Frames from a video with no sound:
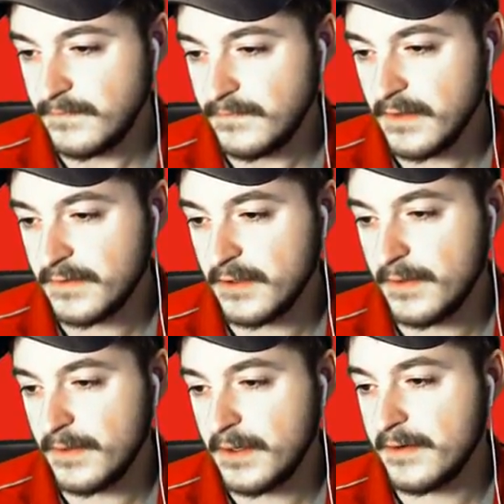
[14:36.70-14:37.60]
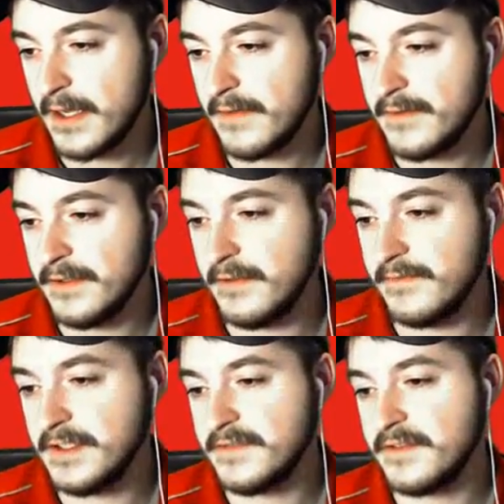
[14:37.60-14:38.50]
So we are going to have to
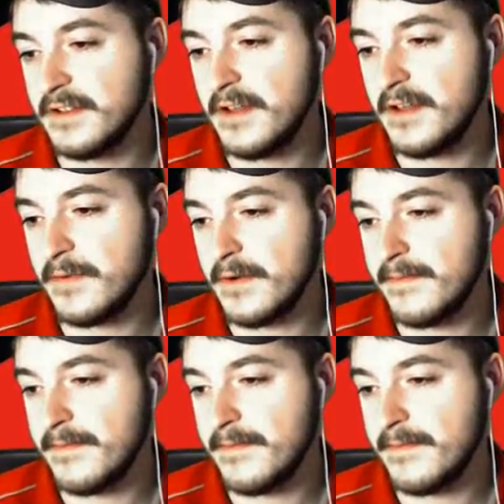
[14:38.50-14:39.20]
fish for another one,